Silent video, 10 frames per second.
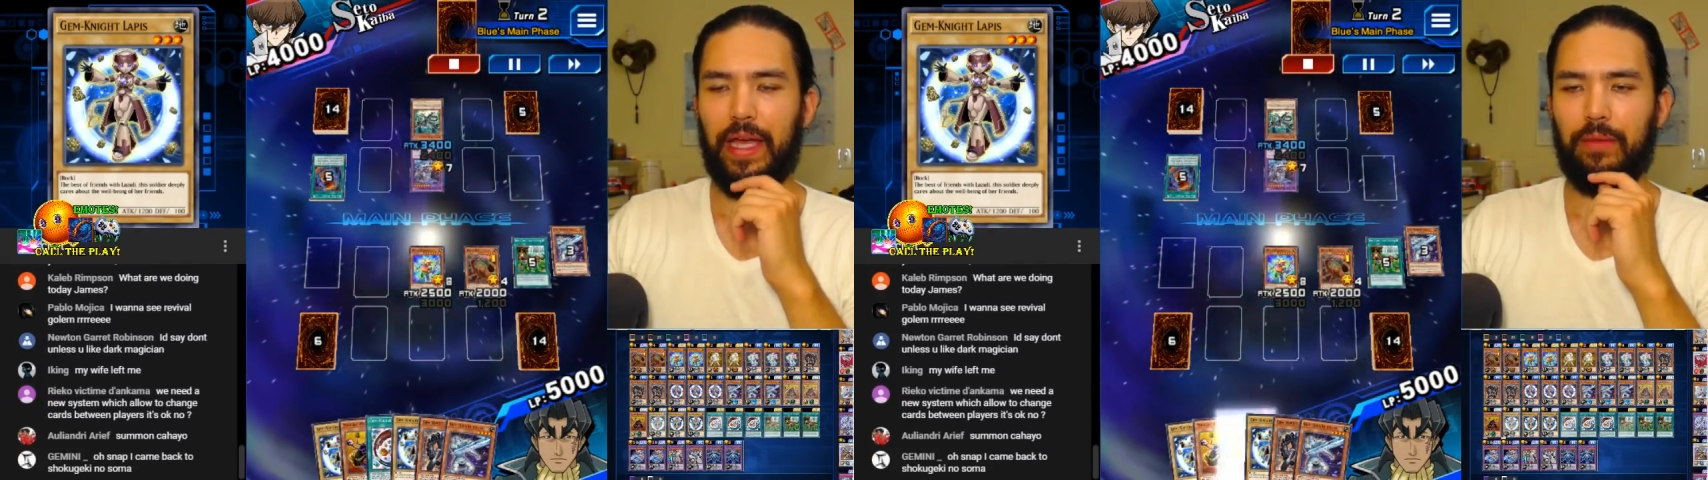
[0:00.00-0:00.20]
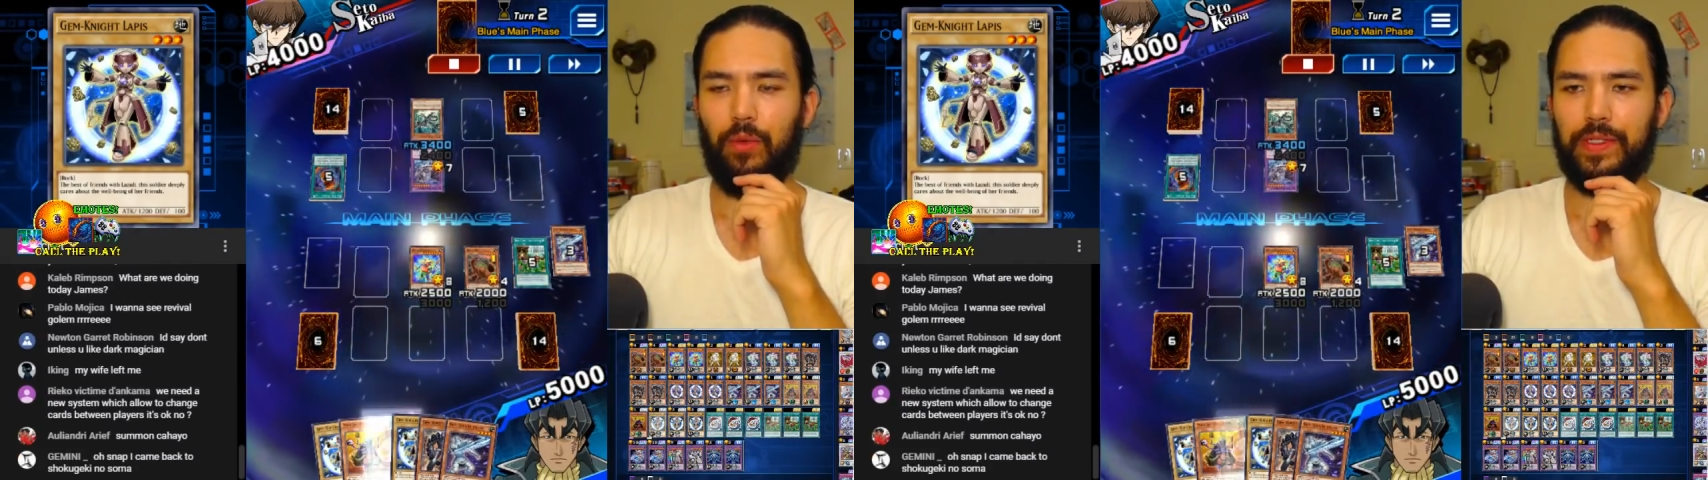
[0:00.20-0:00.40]

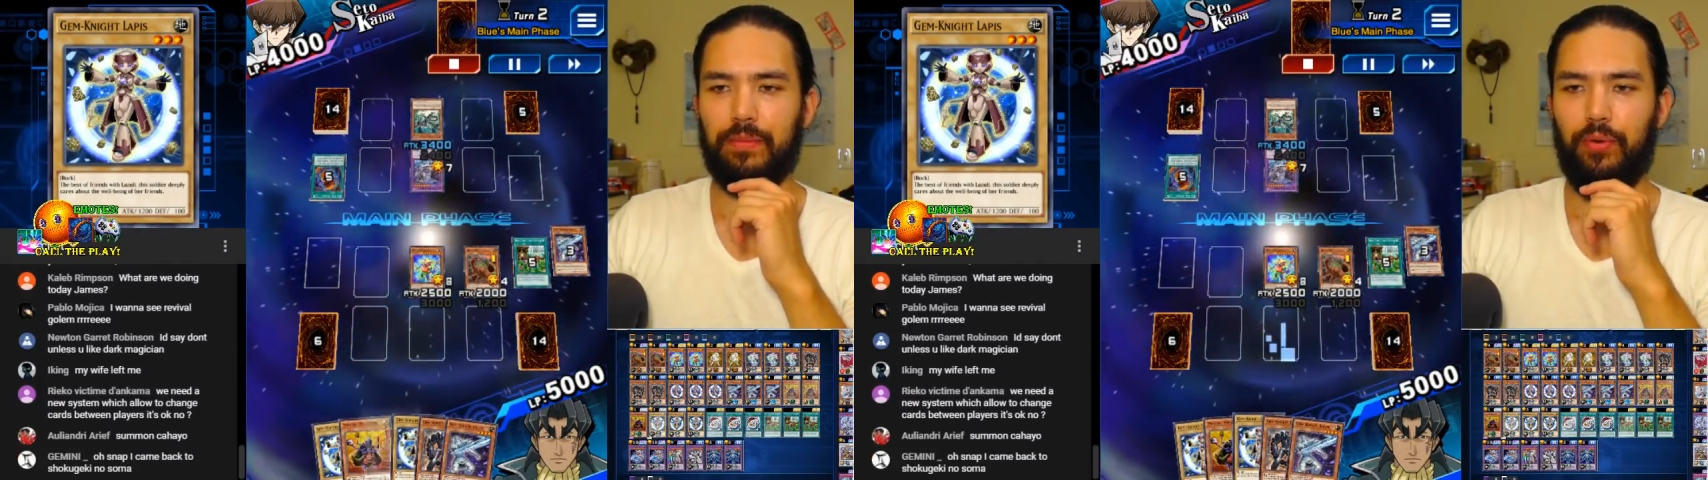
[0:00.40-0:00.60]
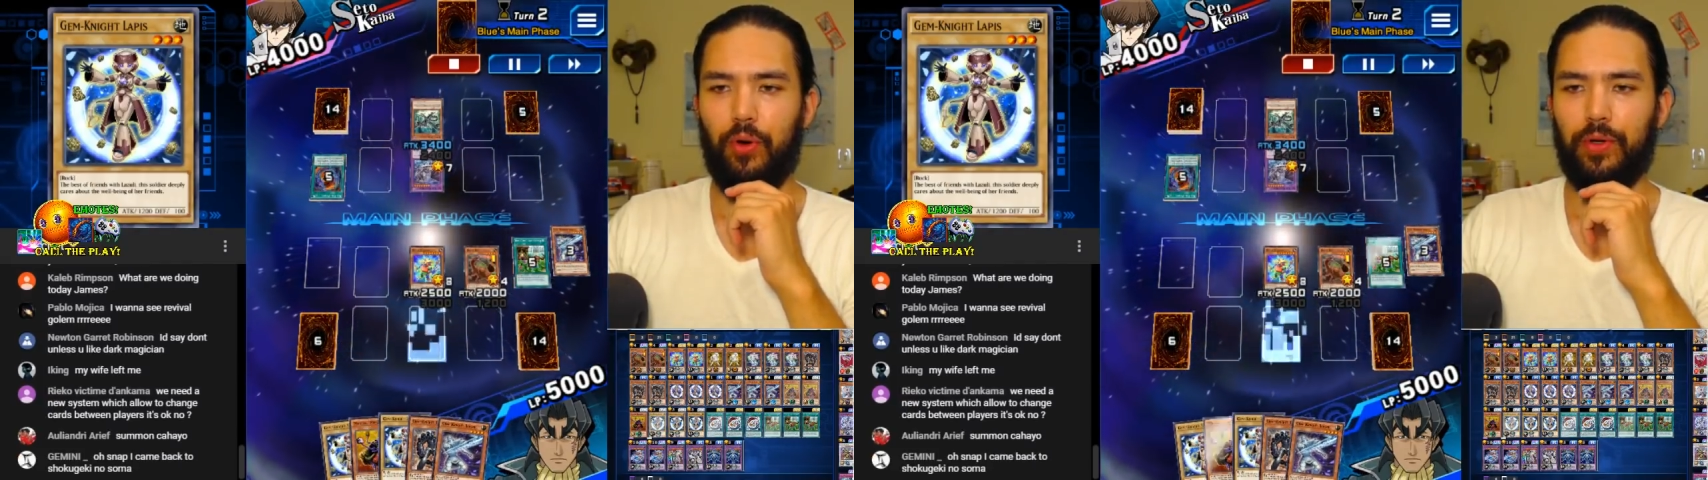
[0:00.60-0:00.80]
and what's
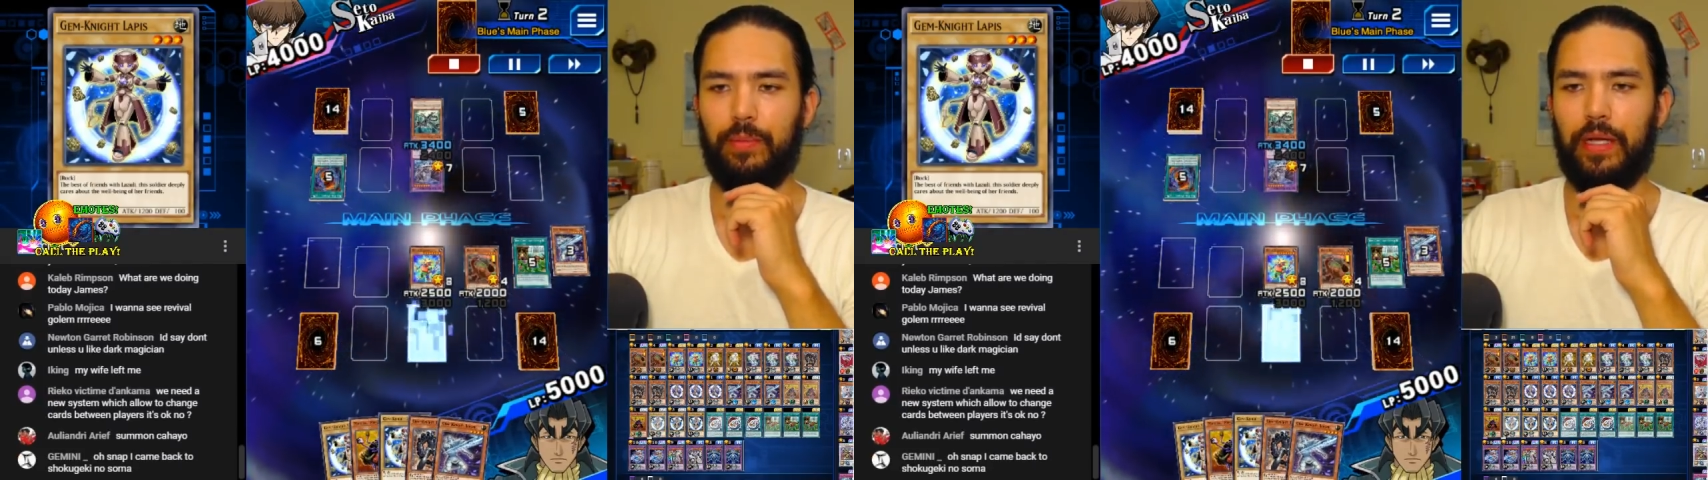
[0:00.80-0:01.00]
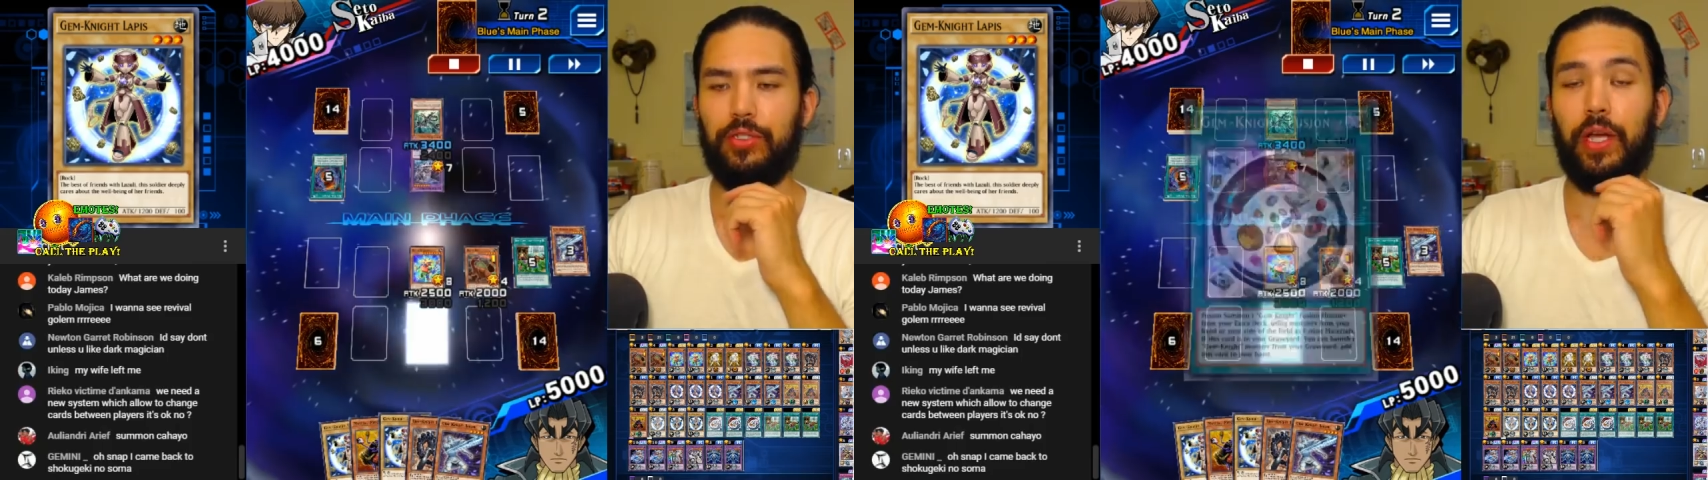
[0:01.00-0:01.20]
important
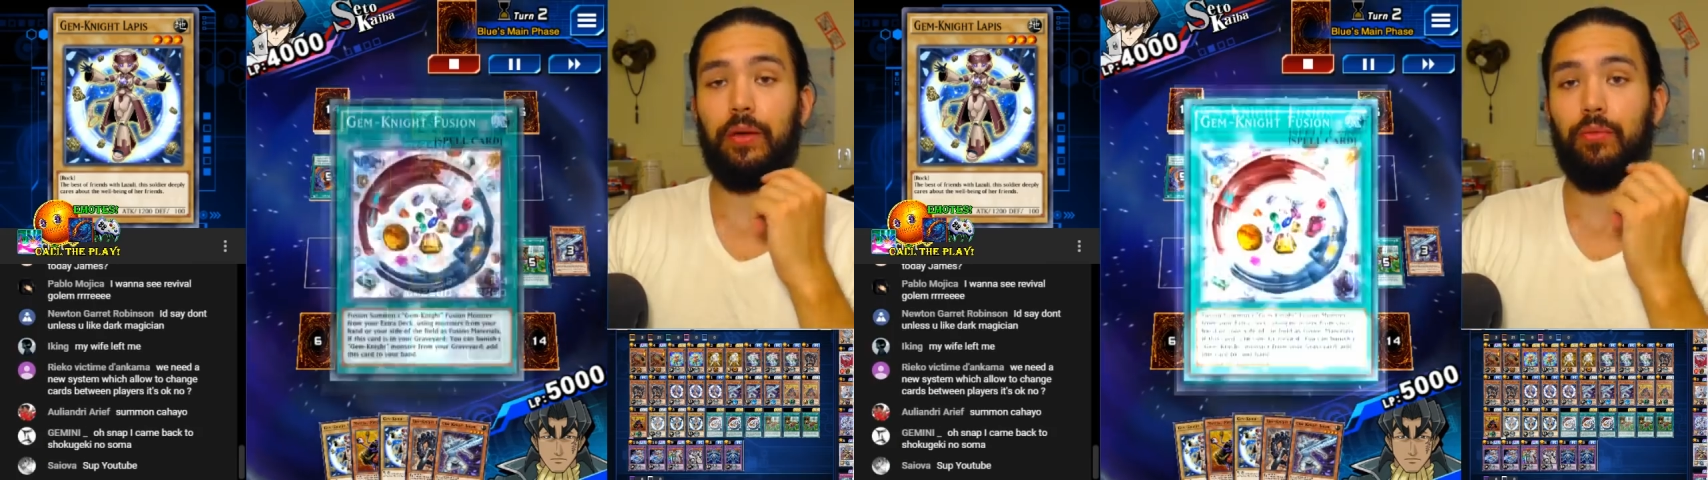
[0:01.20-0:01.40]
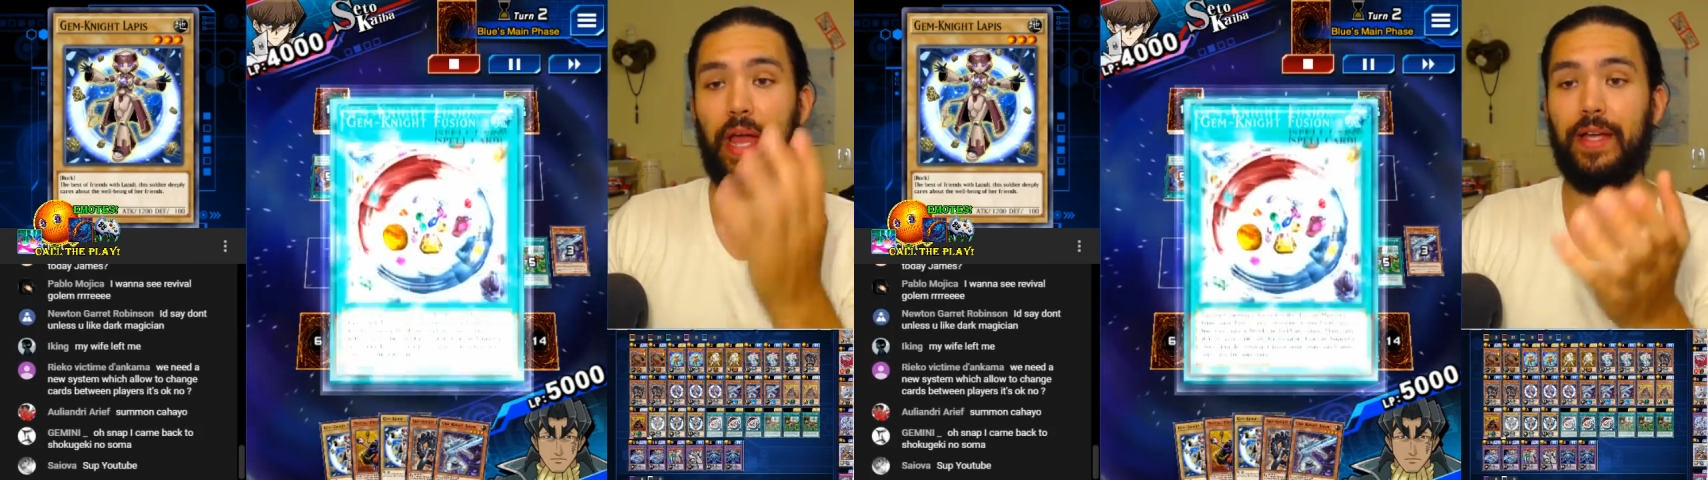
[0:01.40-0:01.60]
about
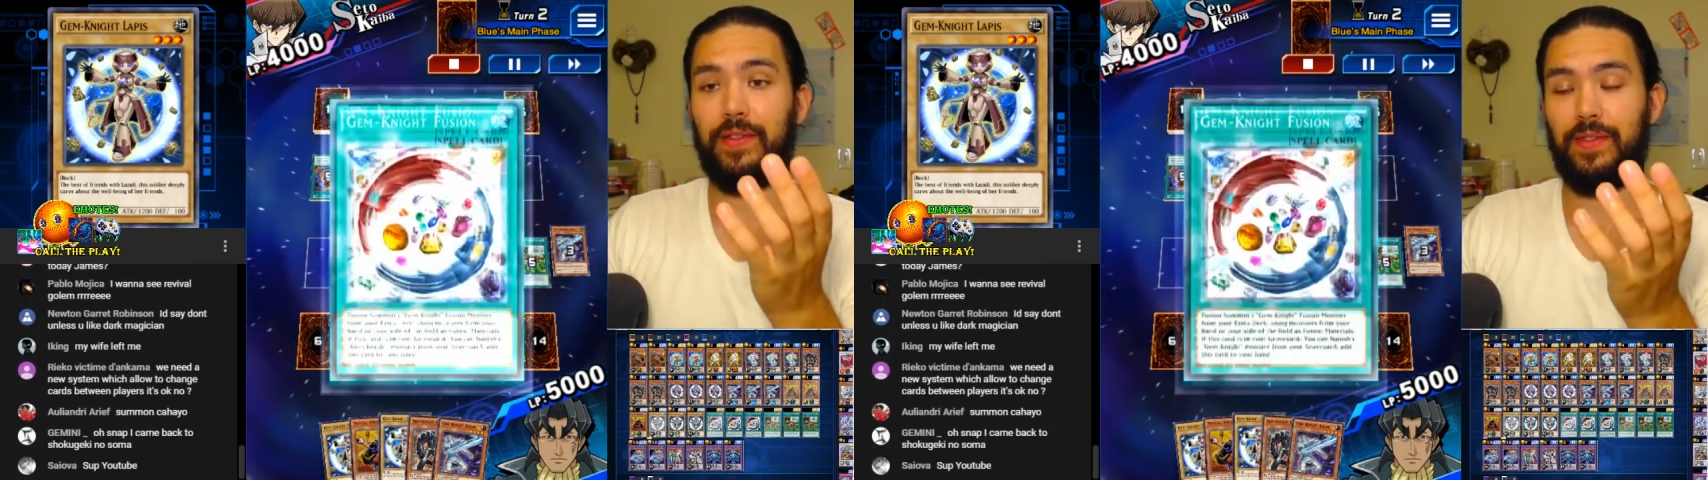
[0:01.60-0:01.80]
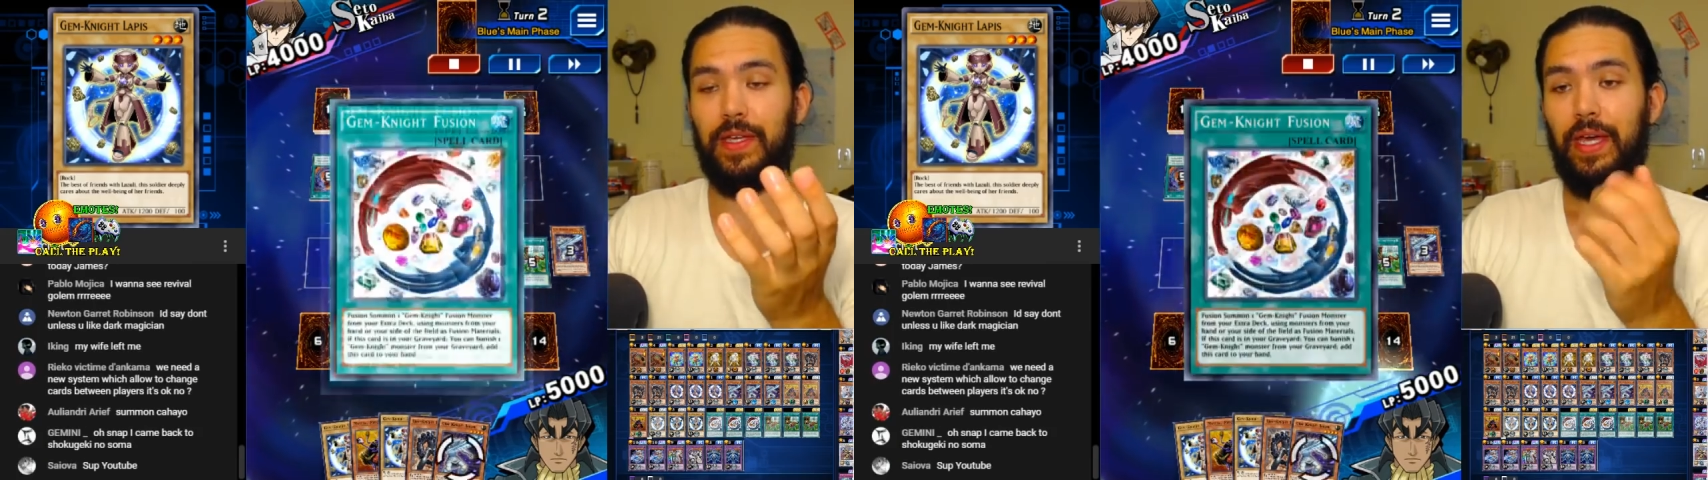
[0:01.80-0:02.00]
Giant
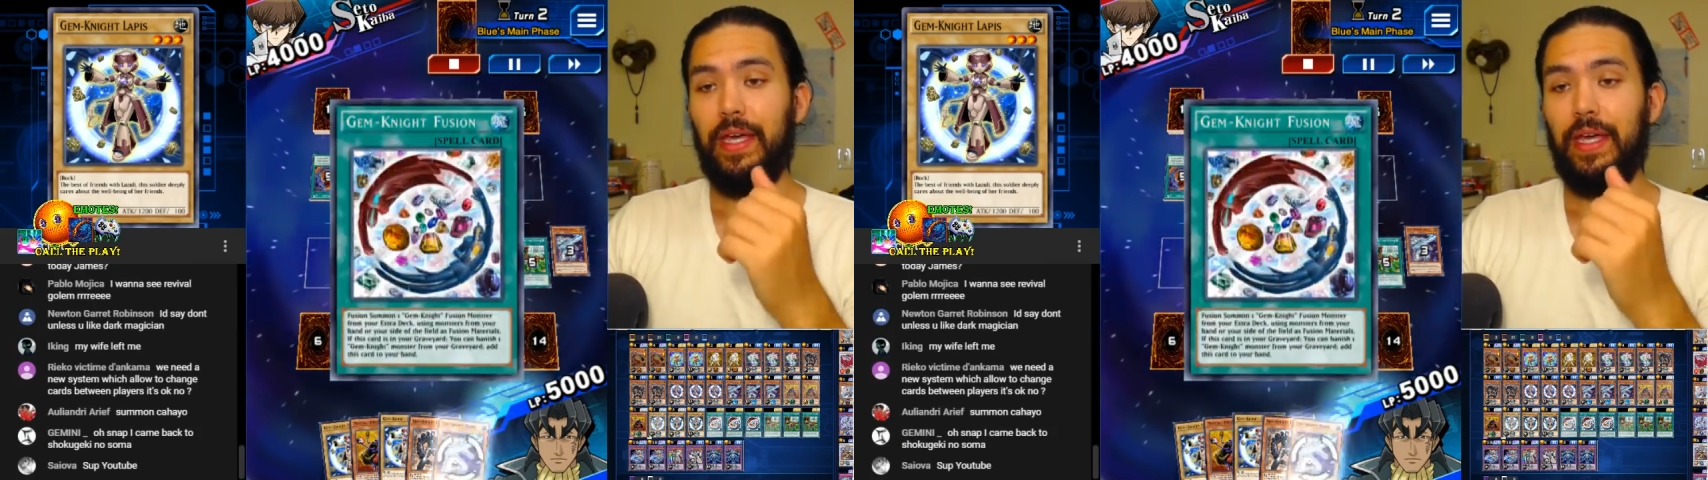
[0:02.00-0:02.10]
Rex